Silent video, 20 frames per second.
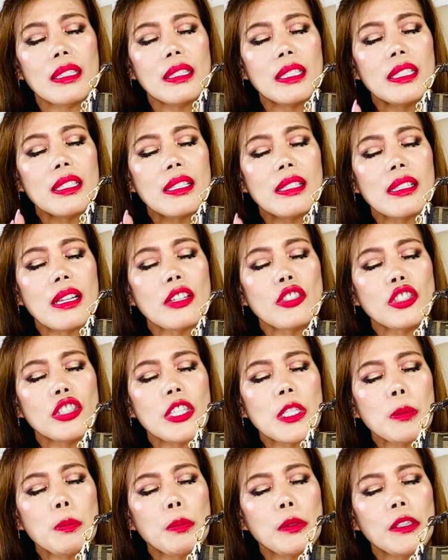It's not
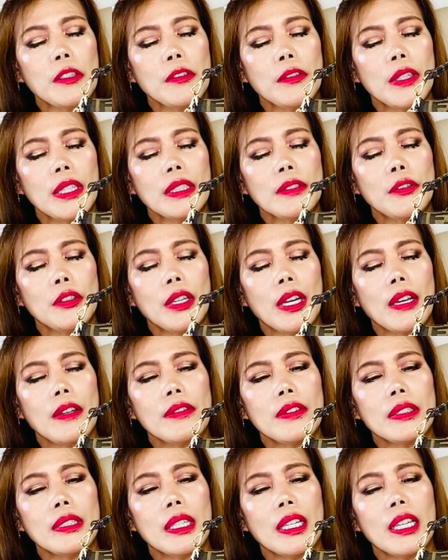just perfect for
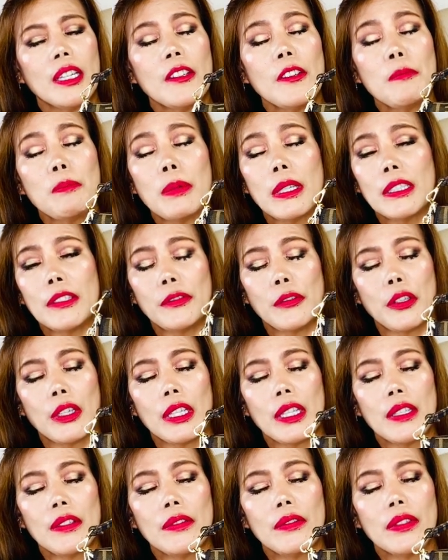everyday, but for
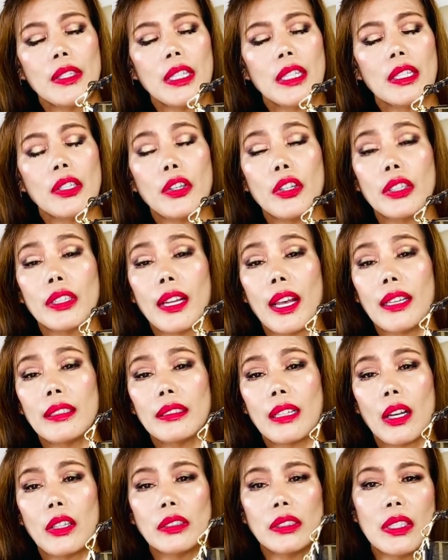evening or night
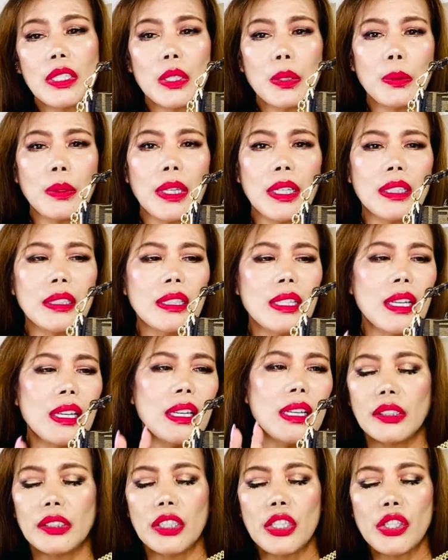out as well.
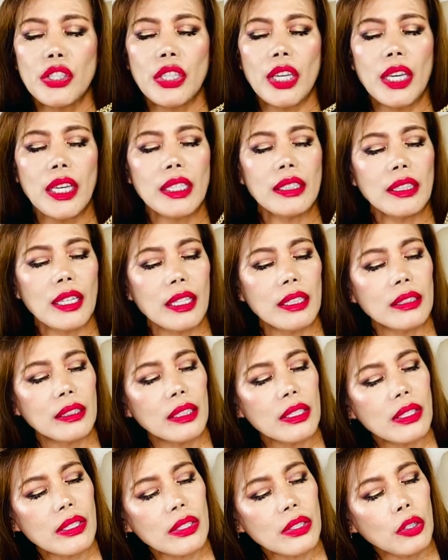The chain and
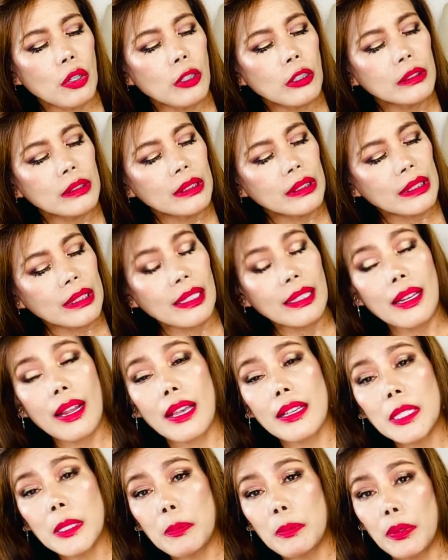this gold
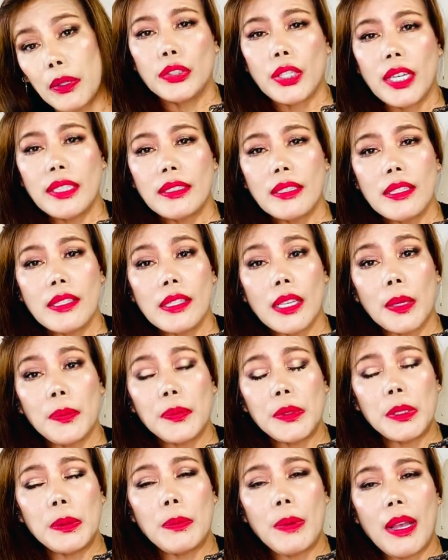clasp dresses
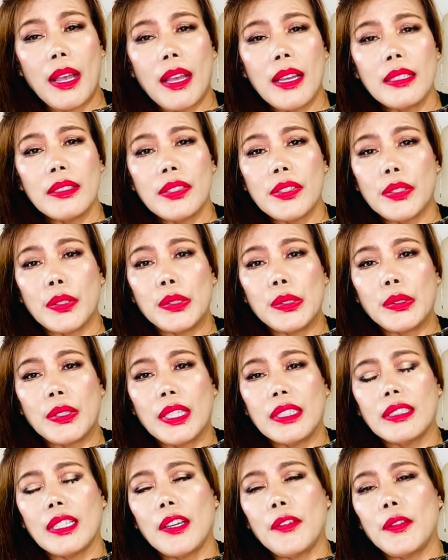up the bag, so you
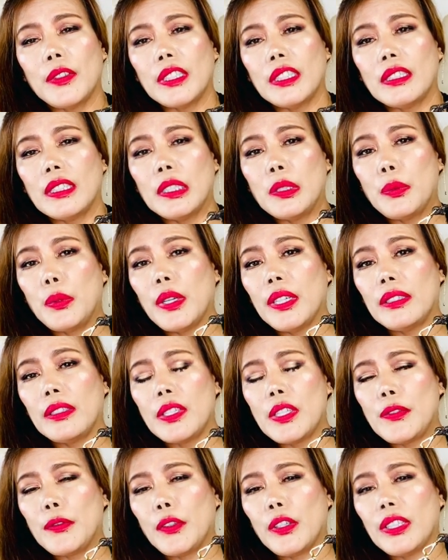can definitely wear
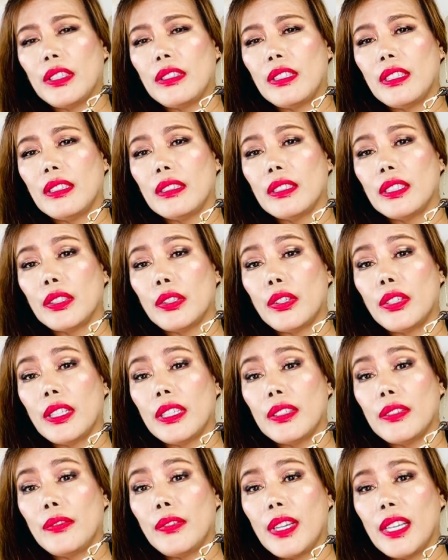this for dinner or
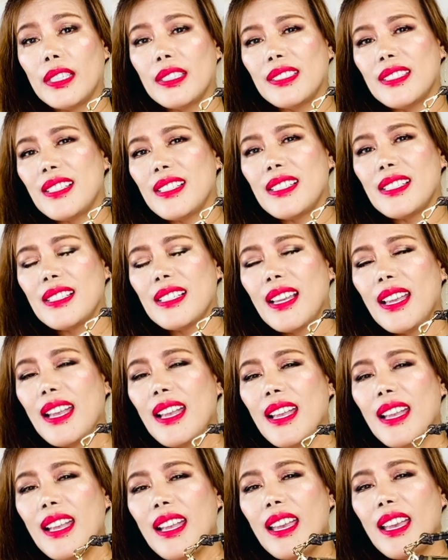events.
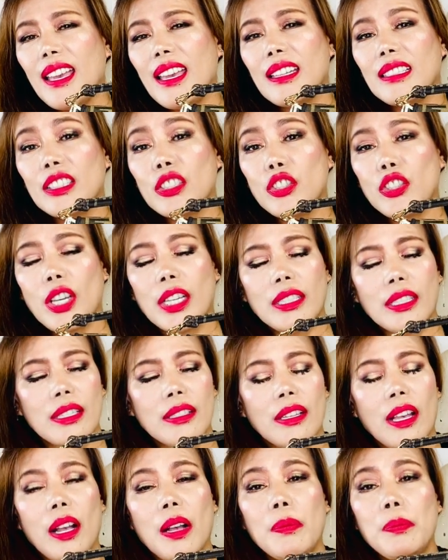And it
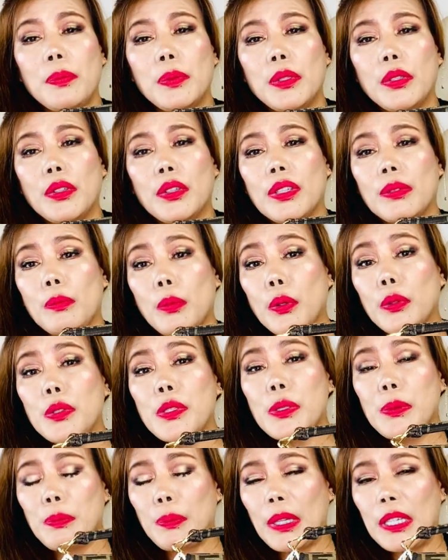dresses up your
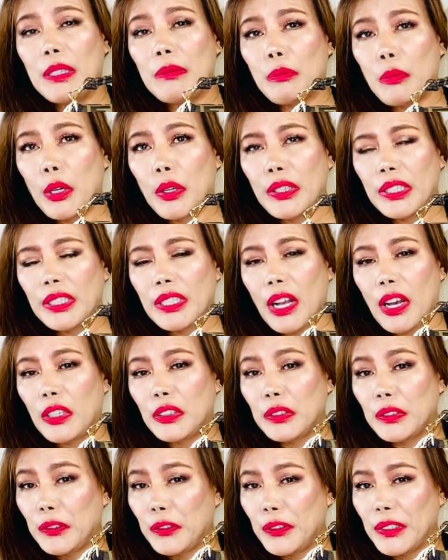most plain, boring
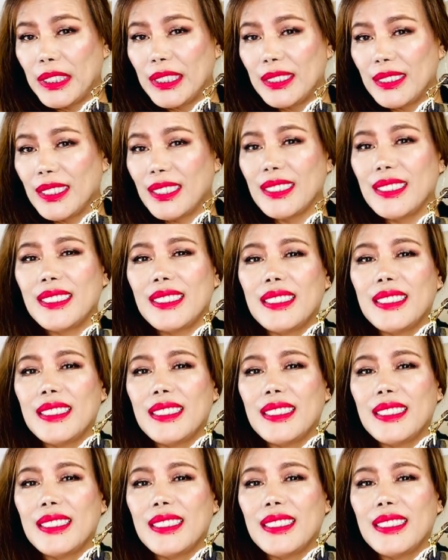outfit.